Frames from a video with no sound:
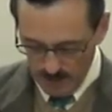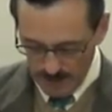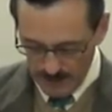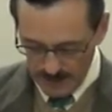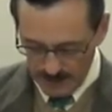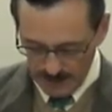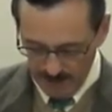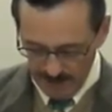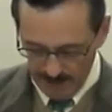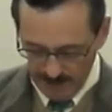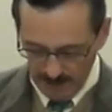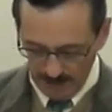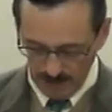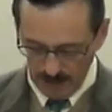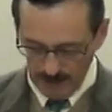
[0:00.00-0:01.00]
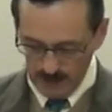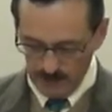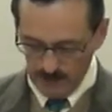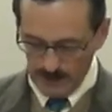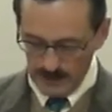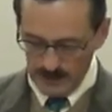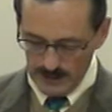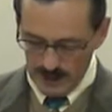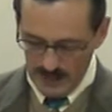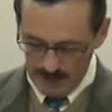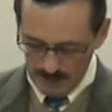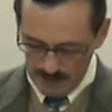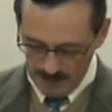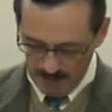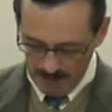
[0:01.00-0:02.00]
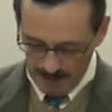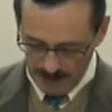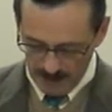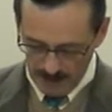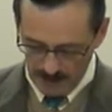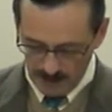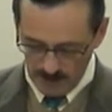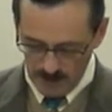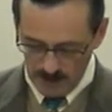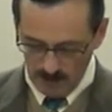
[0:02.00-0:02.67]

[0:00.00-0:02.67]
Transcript: quite significantly during his time, as I mentioned.